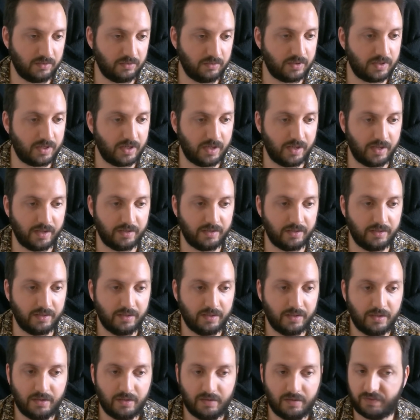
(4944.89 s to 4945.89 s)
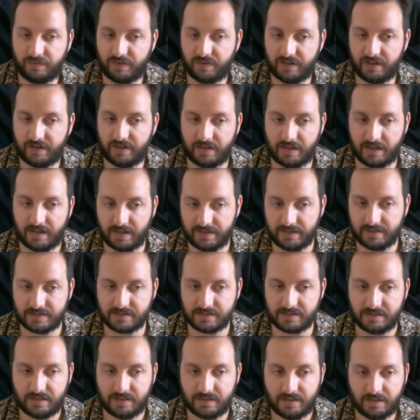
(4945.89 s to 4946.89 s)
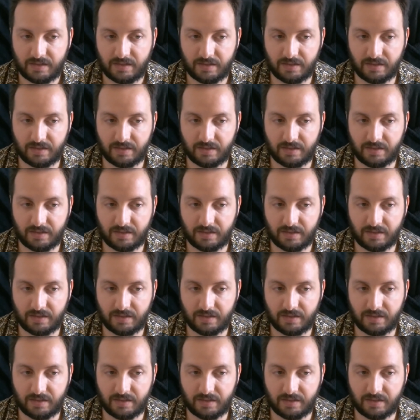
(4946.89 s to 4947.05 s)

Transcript: You can finalize,